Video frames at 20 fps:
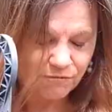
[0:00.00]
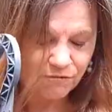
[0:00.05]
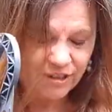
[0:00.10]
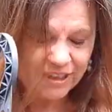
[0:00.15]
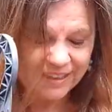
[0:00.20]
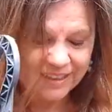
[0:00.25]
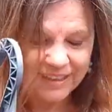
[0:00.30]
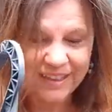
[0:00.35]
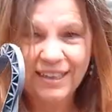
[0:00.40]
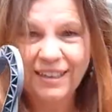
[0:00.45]
And
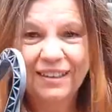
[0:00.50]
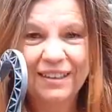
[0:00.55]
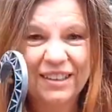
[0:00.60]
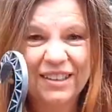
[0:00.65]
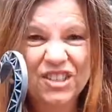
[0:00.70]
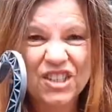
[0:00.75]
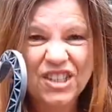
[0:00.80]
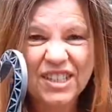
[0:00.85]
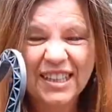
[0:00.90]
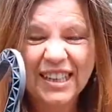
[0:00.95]
really,
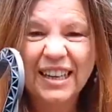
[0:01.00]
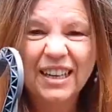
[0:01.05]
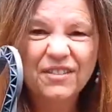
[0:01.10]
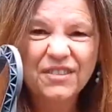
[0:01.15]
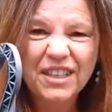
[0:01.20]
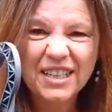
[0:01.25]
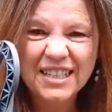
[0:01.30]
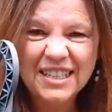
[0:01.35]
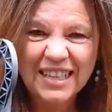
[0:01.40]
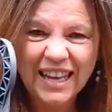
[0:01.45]
you just think
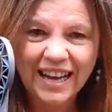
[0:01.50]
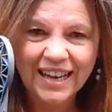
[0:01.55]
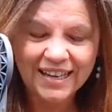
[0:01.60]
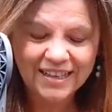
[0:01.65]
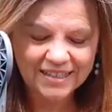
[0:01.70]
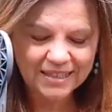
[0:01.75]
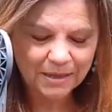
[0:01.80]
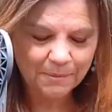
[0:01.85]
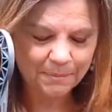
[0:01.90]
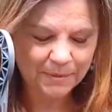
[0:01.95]
of this
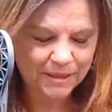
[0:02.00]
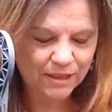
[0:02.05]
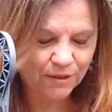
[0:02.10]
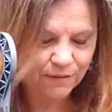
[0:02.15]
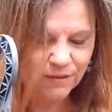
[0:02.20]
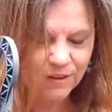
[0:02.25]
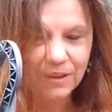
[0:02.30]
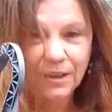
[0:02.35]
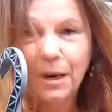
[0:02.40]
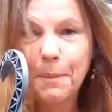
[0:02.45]
as a bit
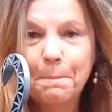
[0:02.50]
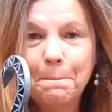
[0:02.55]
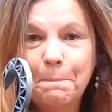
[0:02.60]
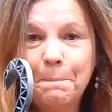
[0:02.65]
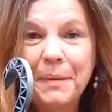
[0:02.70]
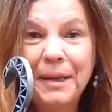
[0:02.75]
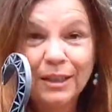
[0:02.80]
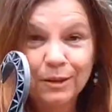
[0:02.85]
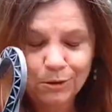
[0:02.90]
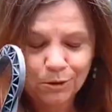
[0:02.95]
of an
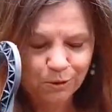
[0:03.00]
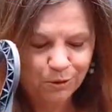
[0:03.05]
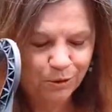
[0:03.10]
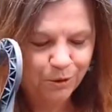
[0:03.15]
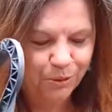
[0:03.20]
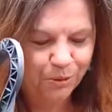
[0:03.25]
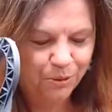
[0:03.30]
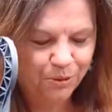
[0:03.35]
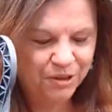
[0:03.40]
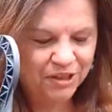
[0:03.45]
umbilical
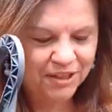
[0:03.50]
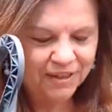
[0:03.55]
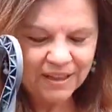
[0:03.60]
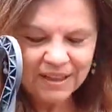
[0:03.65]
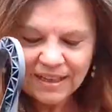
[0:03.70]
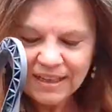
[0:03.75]
cord.